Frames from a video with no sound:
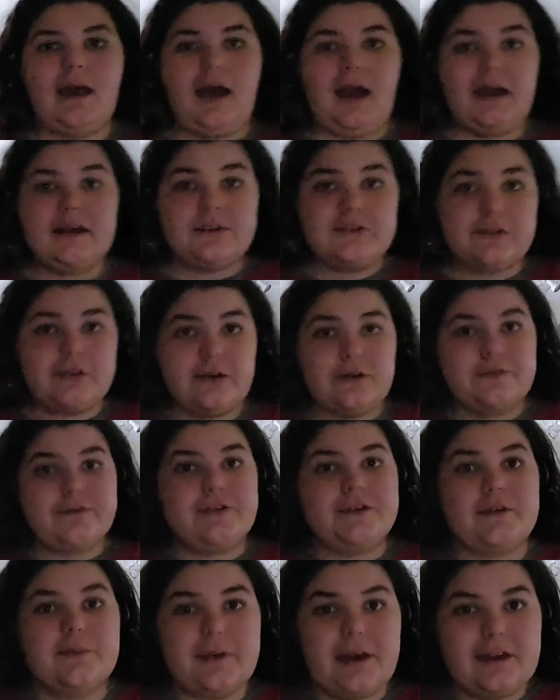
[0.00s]
I just hope
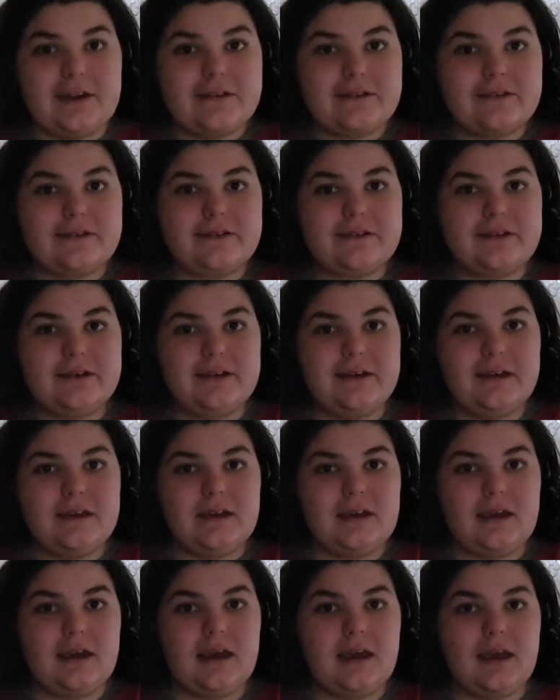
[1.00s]
for the best,
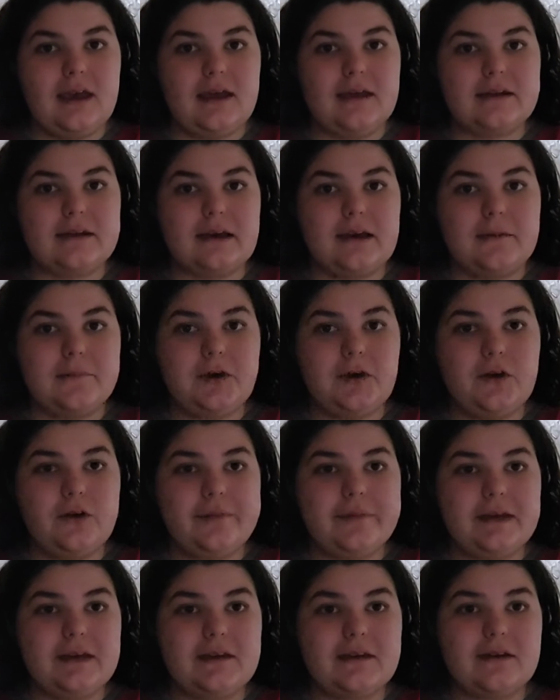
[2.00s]
and I'm
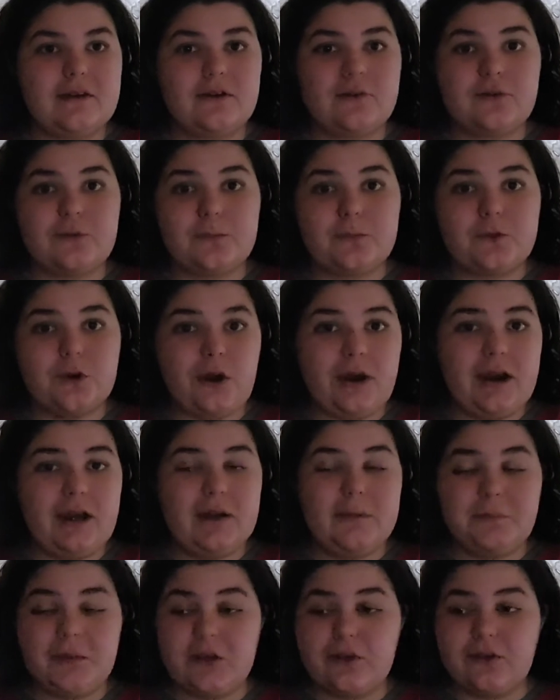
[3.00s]
hoping
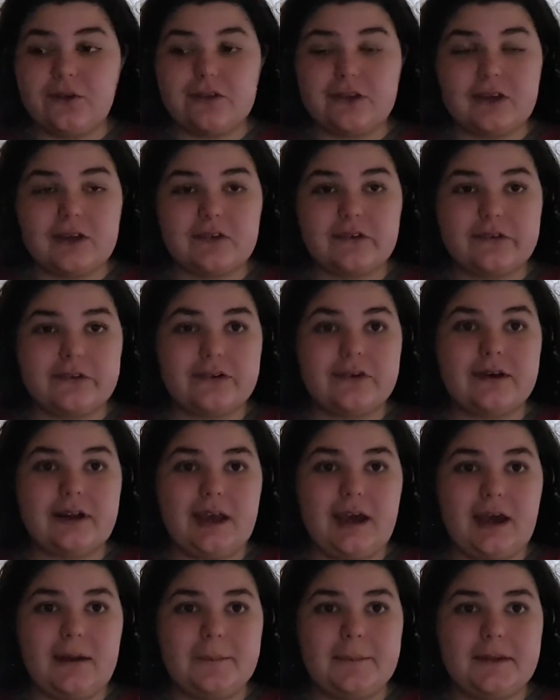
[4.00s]
great bigger things are going to
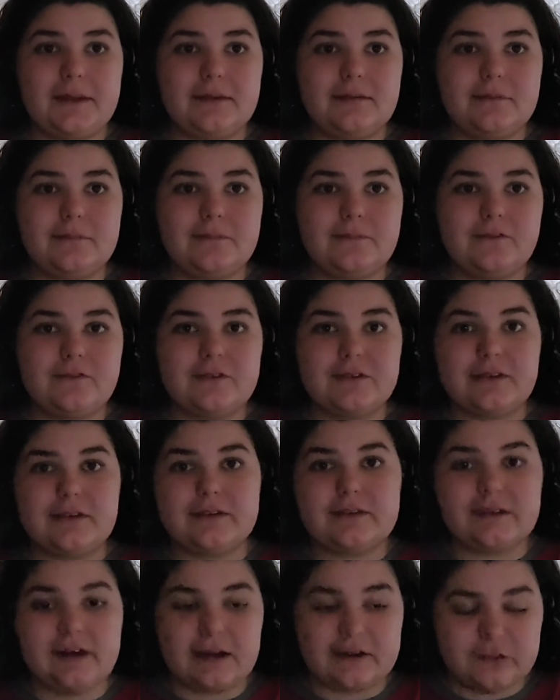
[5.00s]
happen for
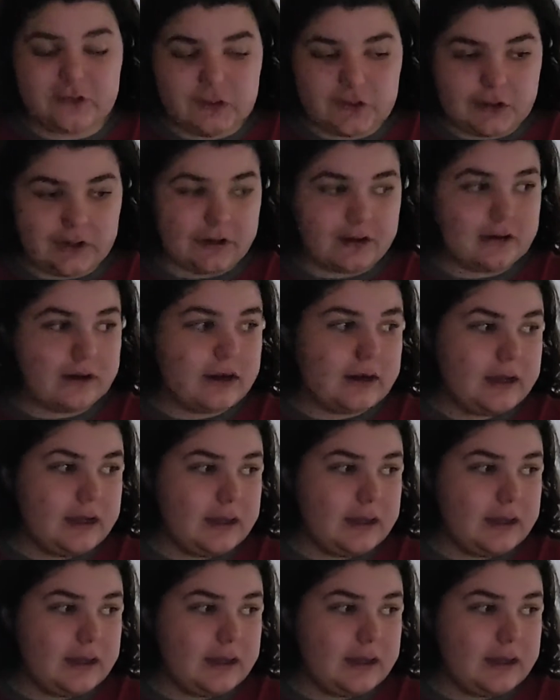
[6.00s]
this next year.